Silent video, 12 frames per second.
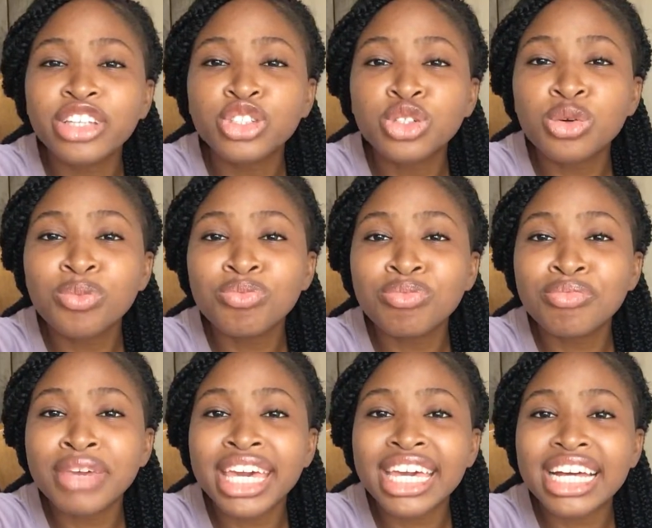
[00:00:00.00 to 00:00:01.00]
you
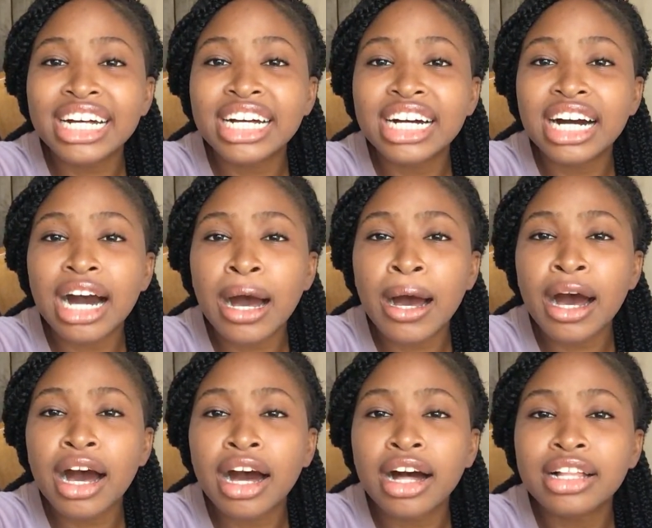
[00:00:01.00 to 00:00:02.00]
make
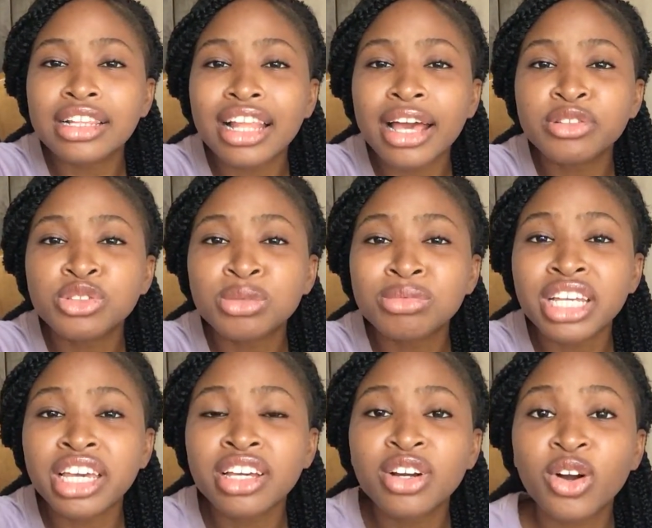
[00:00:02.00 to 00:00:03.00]
live stream,
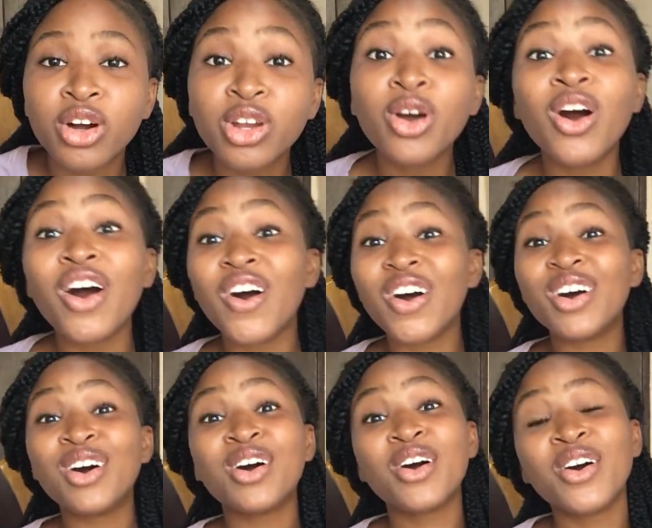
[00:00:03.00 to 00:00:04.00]
thank God.
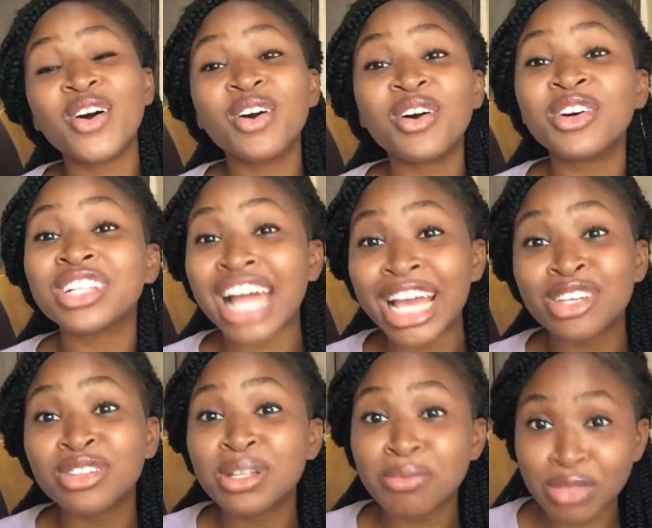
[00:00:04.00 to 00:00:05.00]
Oh, like you
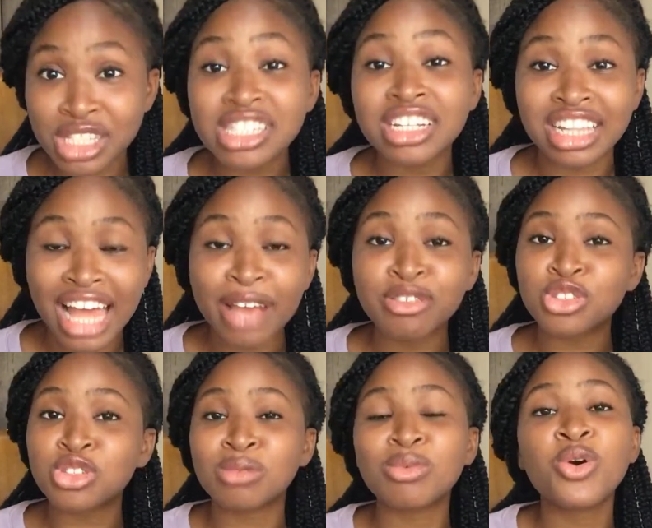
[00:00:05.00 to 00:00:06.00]
didn't miss the live
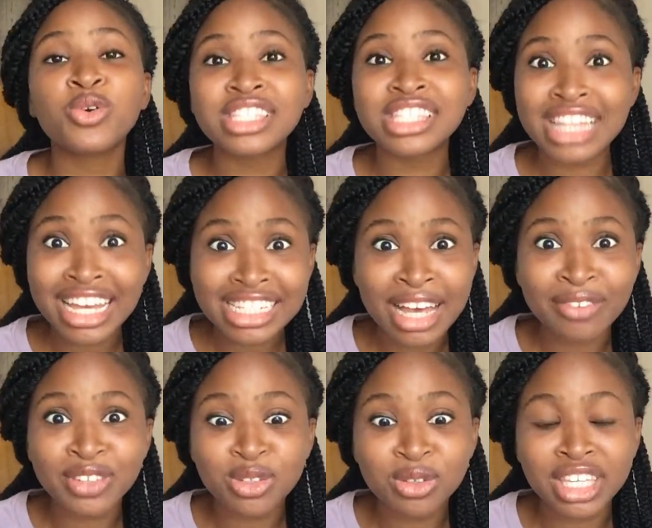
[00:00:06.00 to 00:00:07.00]
stream. Oh, it's nice
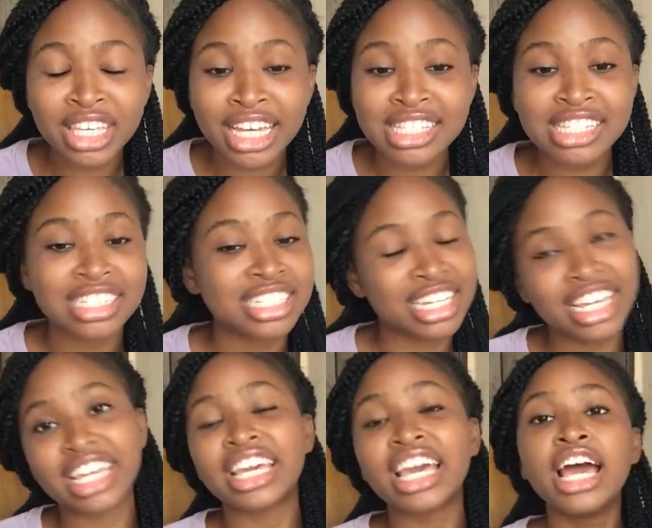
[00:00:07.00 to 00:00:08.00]
having you here
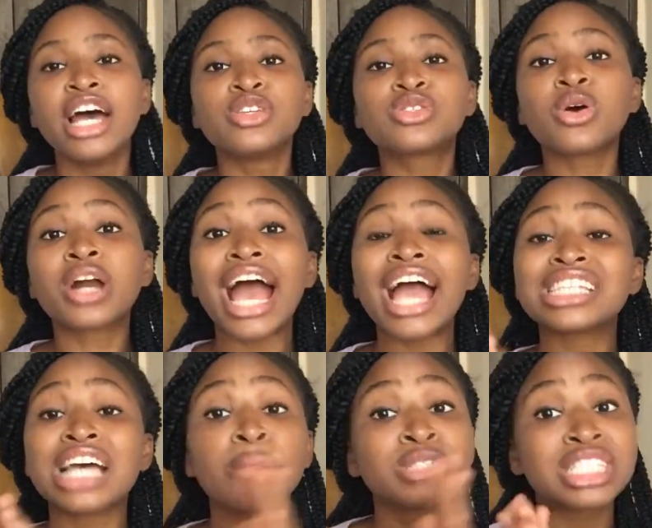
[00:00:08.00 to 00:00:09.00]
today. So guys,
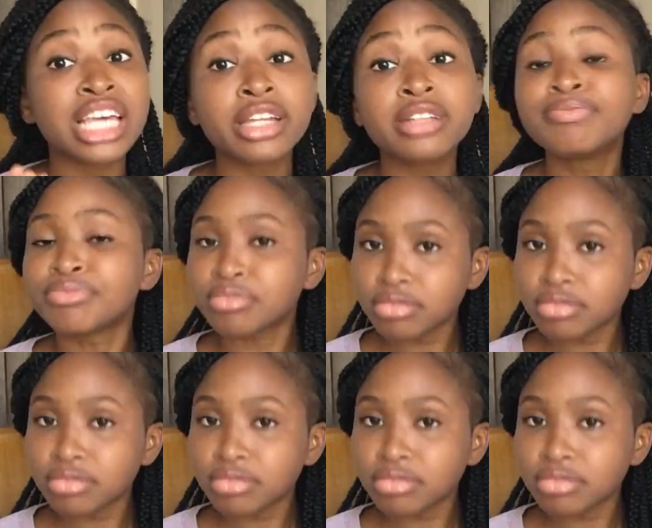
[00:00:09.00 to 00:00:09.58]
I'm saying